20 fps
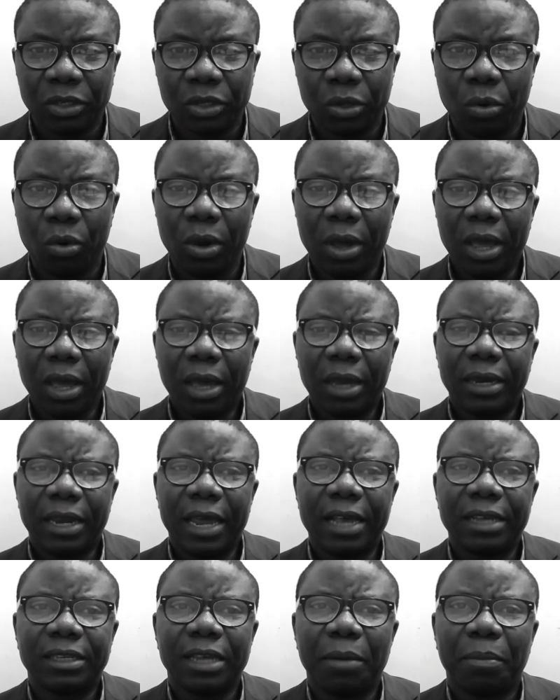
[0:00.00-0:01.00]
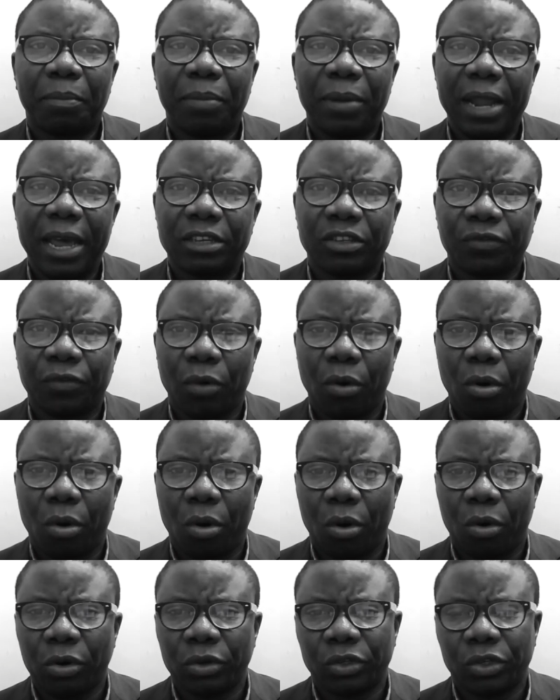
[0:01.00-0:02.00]
So, there is a place for
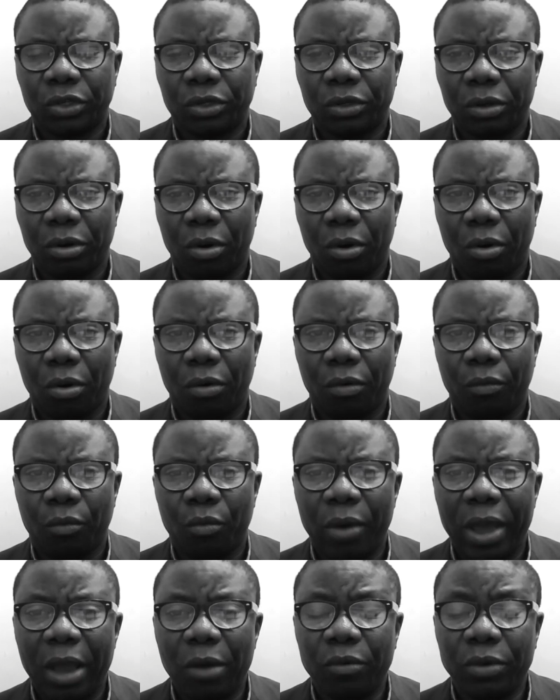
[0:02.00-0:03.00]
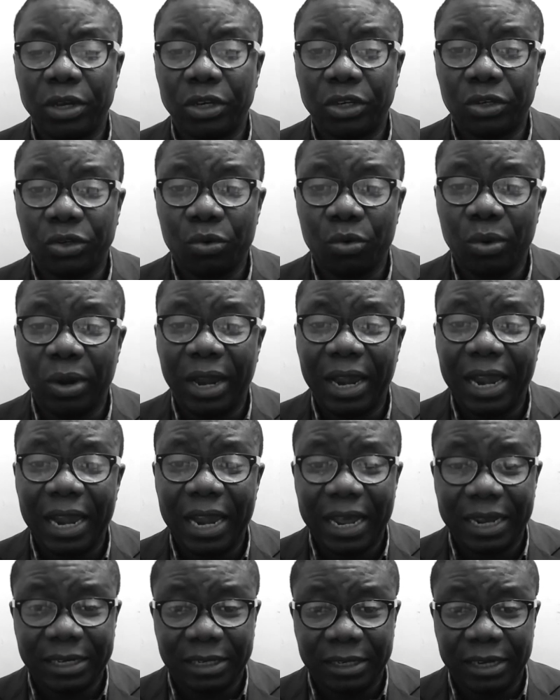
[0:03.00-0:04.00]
us, or where we do,
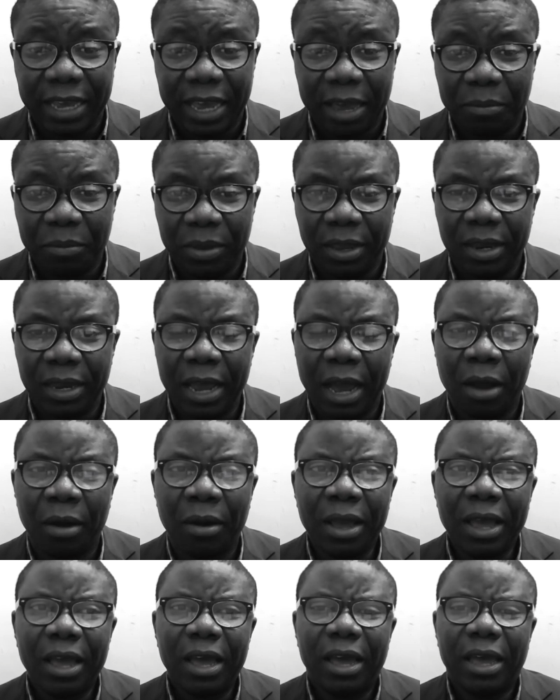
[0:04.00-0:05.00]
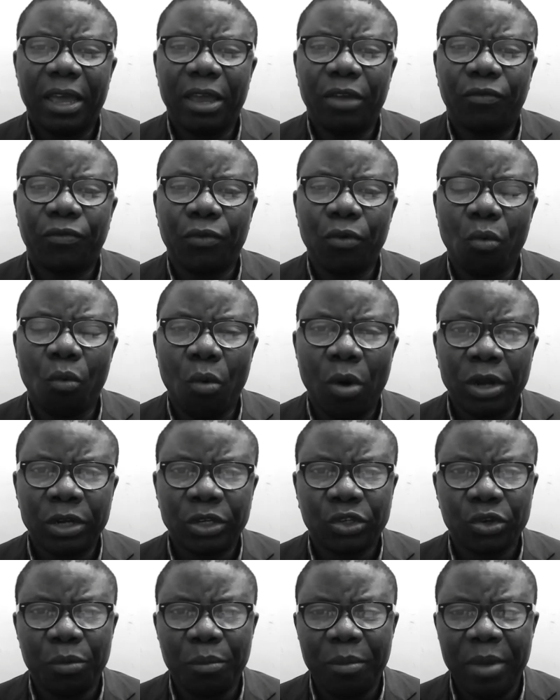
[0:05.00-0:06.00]
let there be. Now, if you
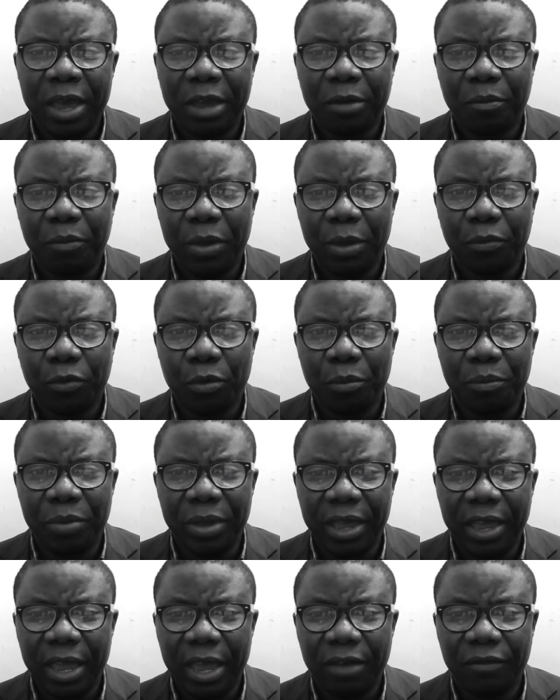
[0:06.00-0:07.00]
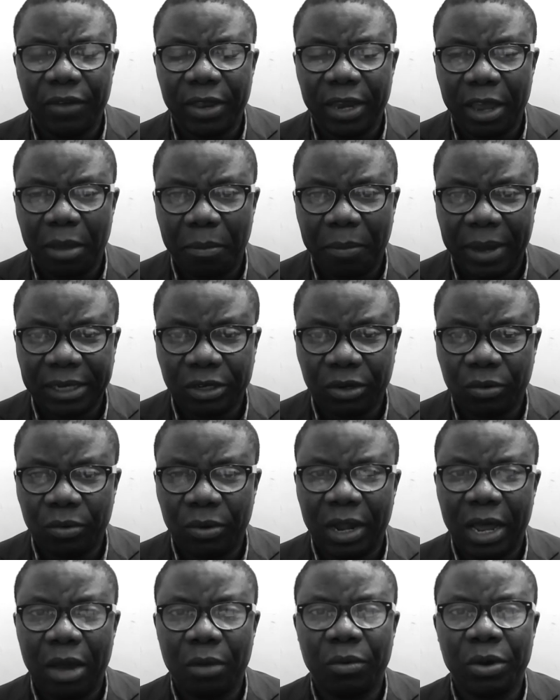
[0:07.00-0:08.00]
want to make people behave in a
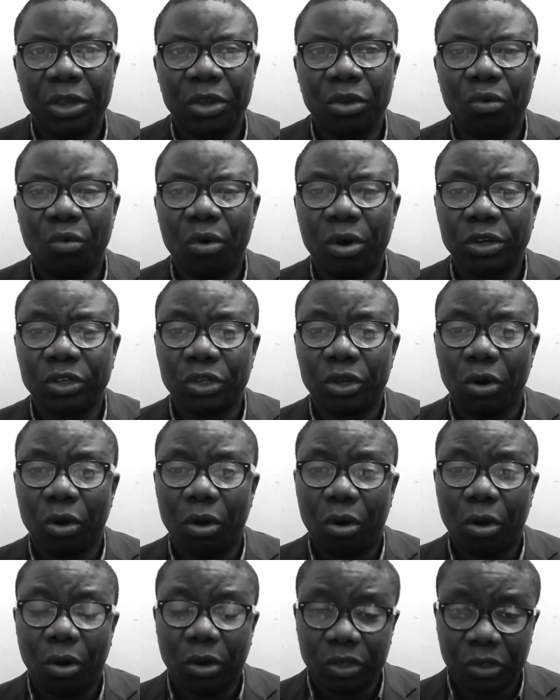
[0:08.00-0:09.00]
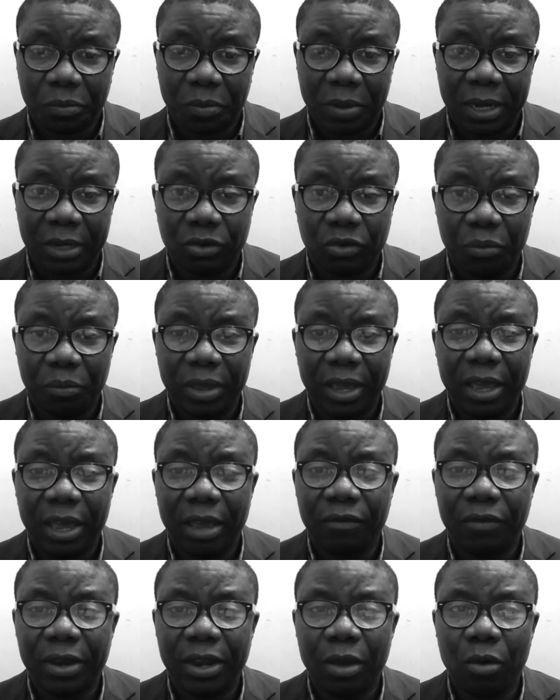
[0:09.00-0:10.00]
particular way, you want your husband to
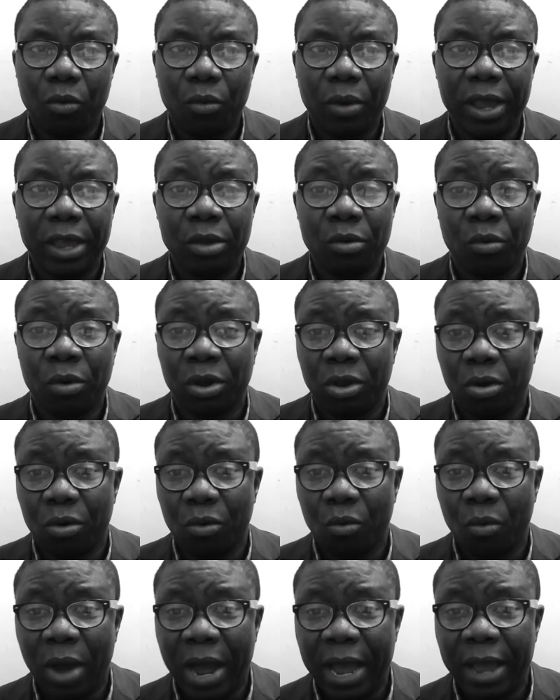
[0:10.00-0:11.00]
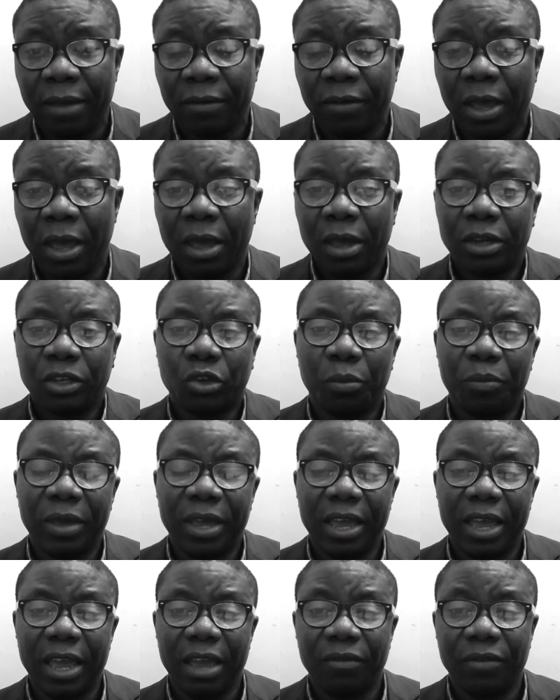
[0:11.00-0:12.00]
behave in a way, you want your wife to
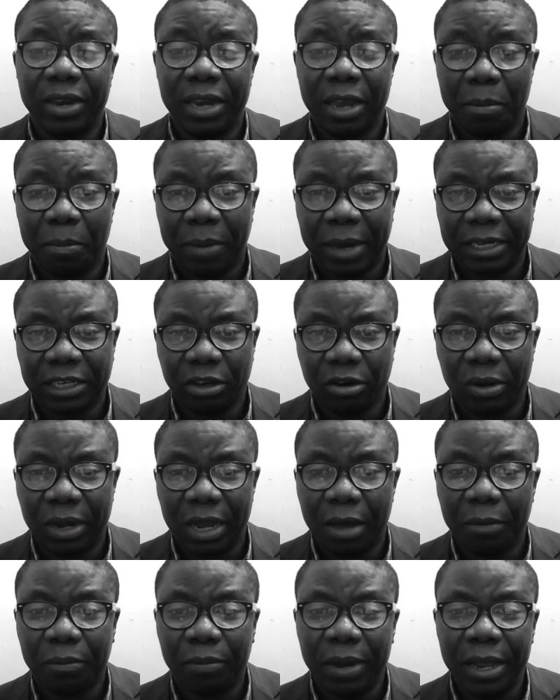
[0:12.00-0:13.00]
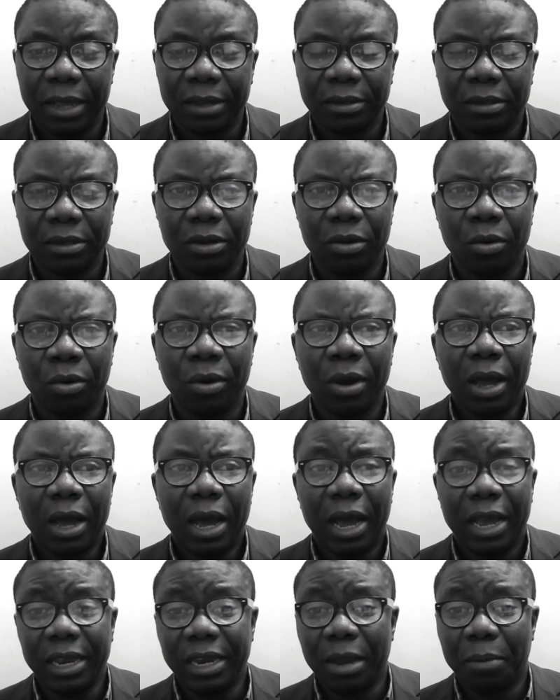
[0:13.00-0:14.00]
behave in a particular place, you know,
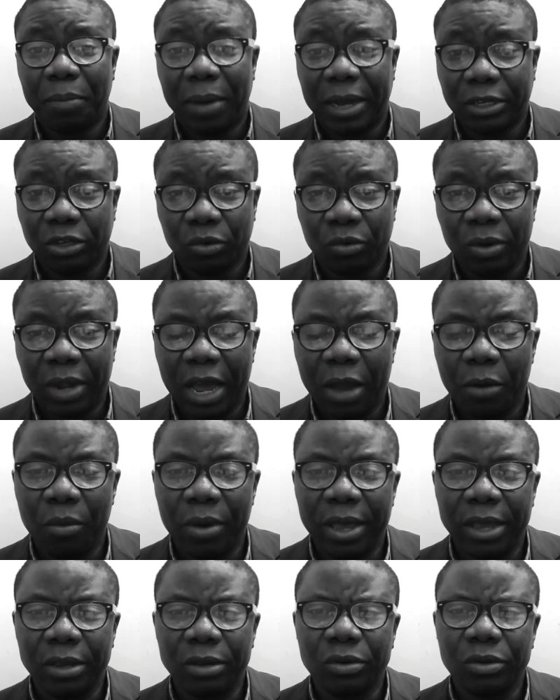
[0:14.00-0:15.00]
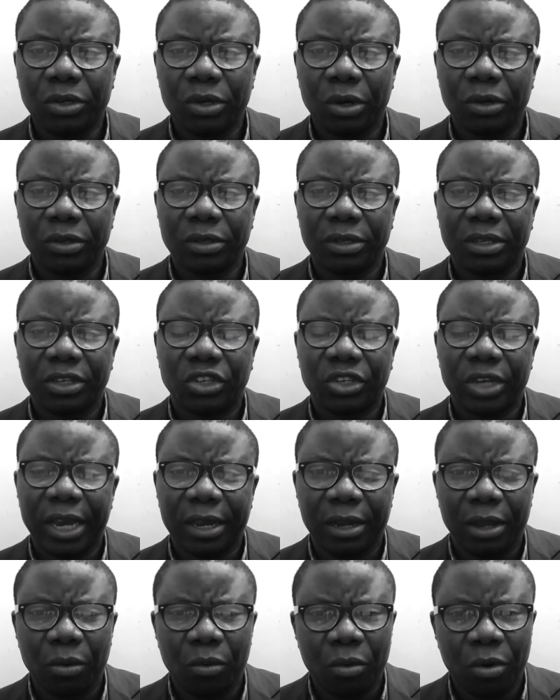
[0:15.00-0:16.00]
in a particular way, you just
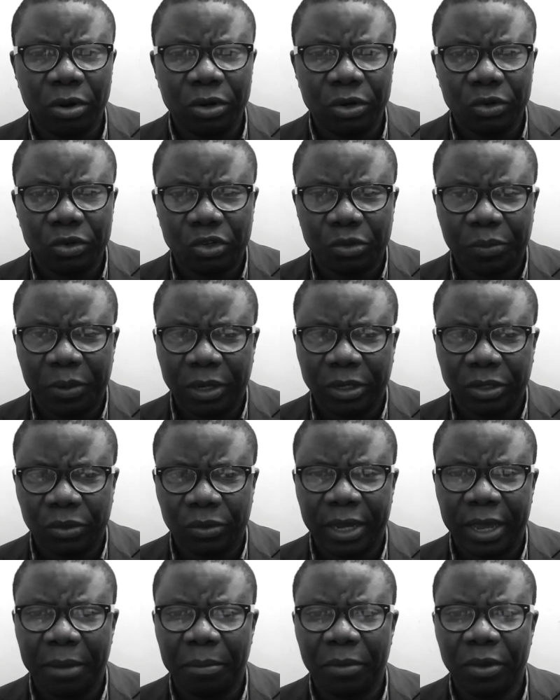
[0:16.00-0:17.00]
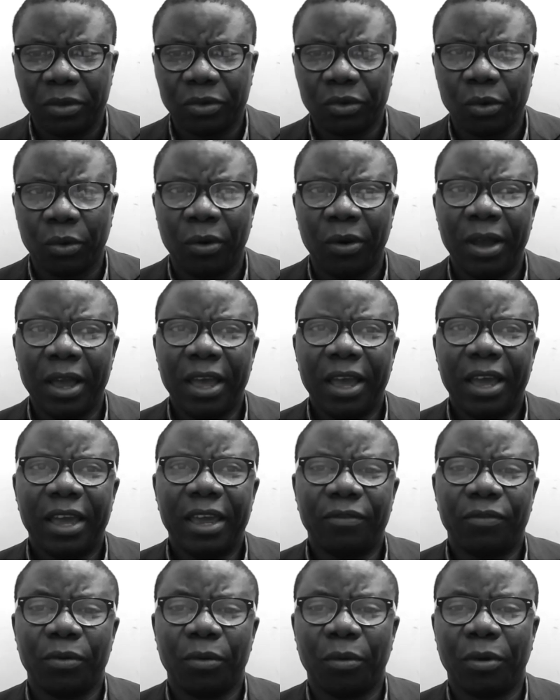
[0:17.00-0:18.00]
check the word you speak to them. So,
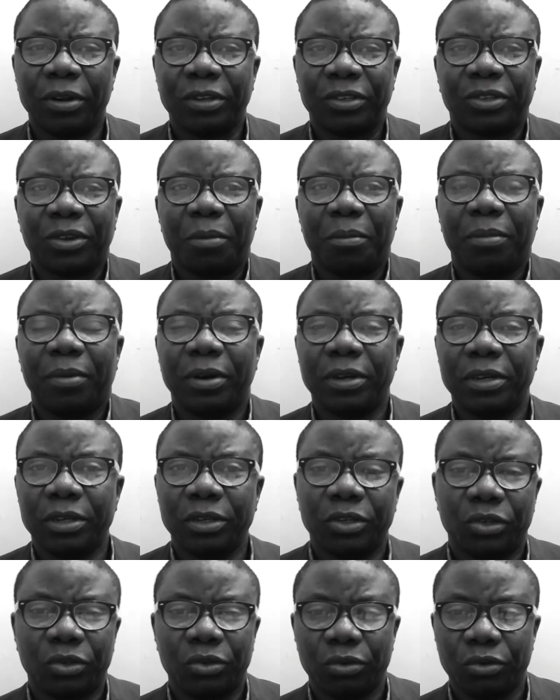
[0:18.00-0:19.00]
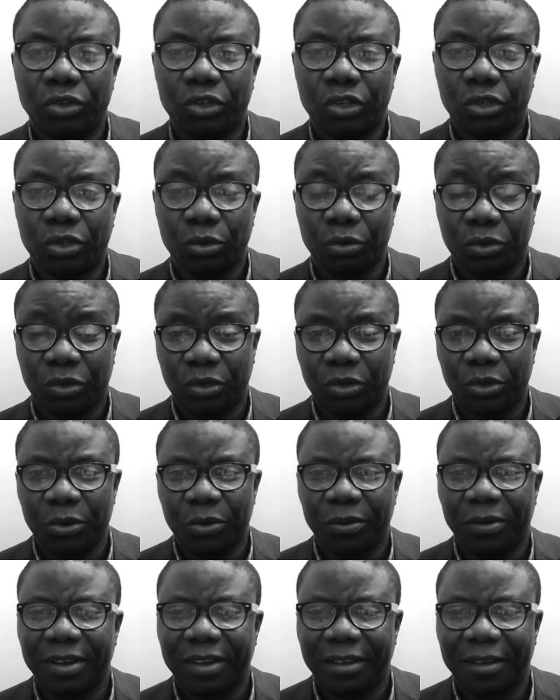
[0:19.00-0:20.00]
if you want somebody to shoot
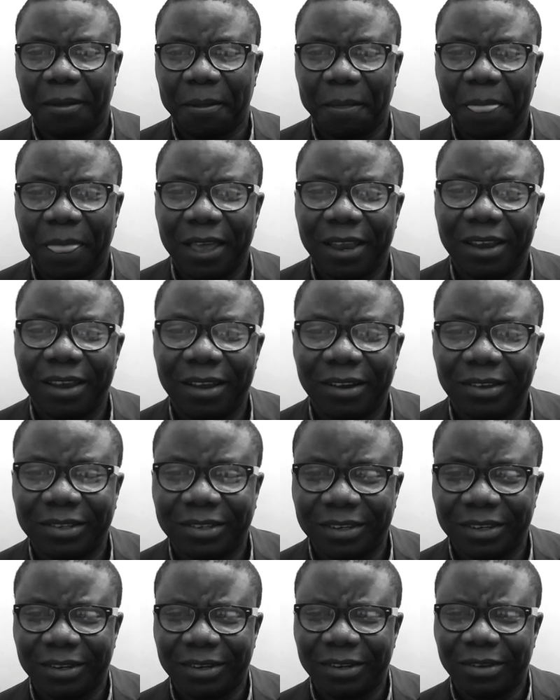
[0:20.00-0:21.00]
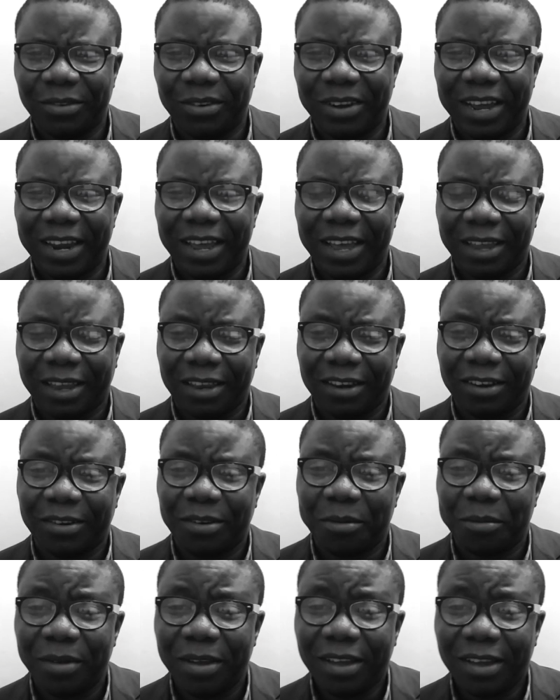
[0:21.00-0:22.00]
you, not in the United
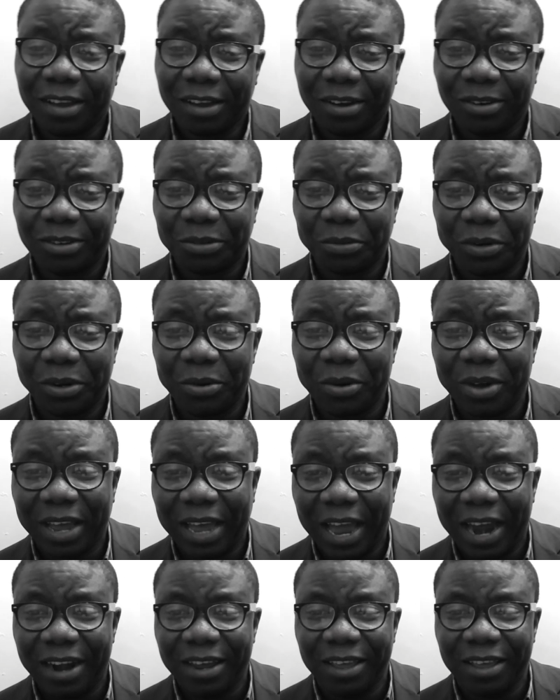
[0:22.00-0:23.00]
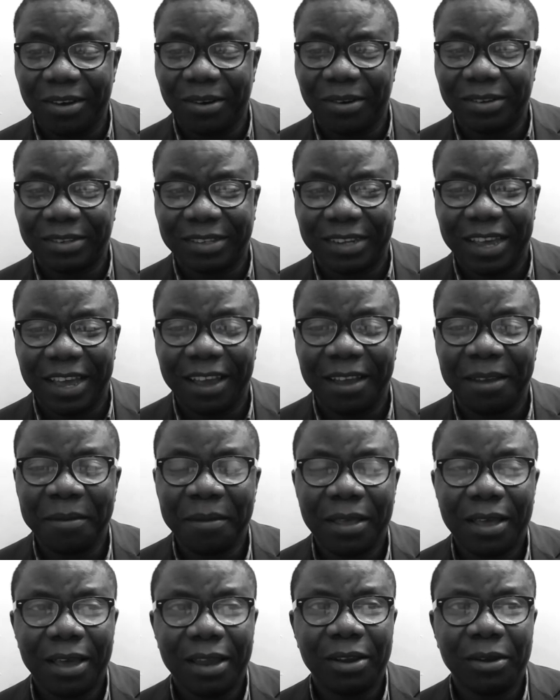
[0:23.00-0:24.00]
Kingdom, because we don't carry guns there,
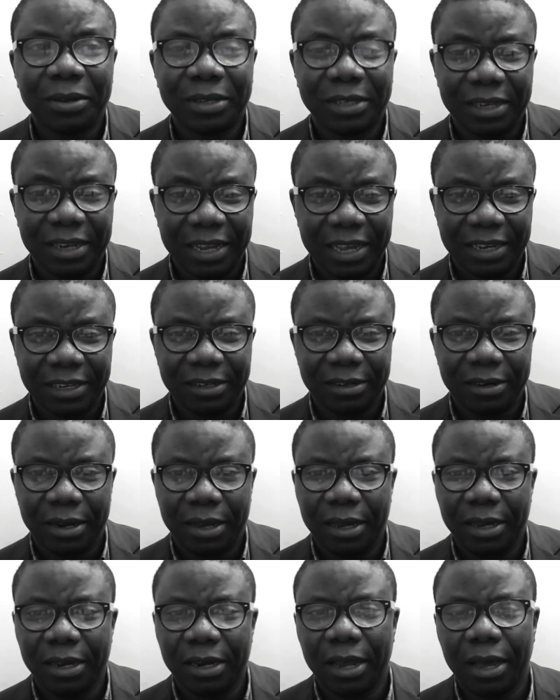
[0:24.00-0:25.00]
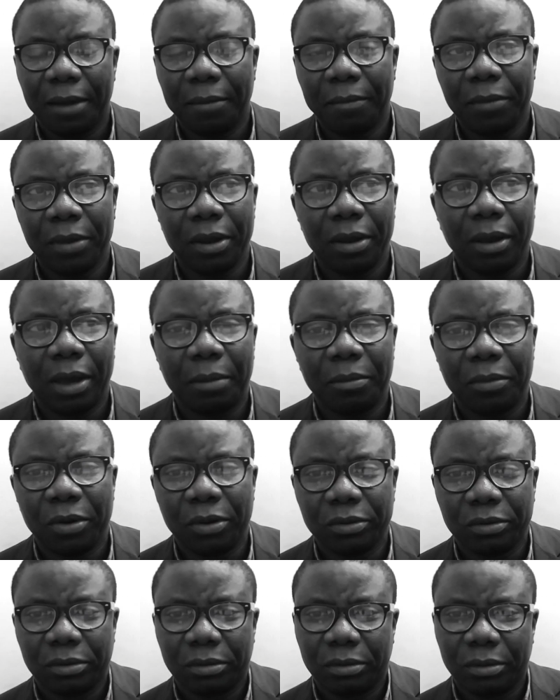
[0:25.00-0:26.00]
not in Nigeria either. You know, I'm
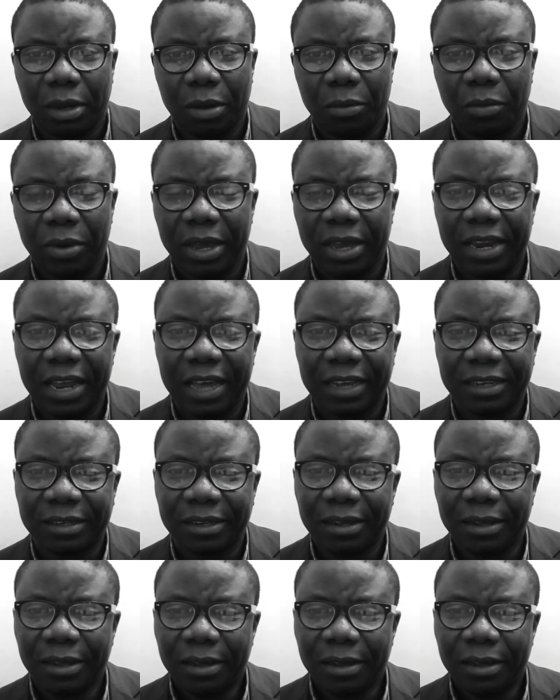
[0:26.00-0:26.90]
not aware that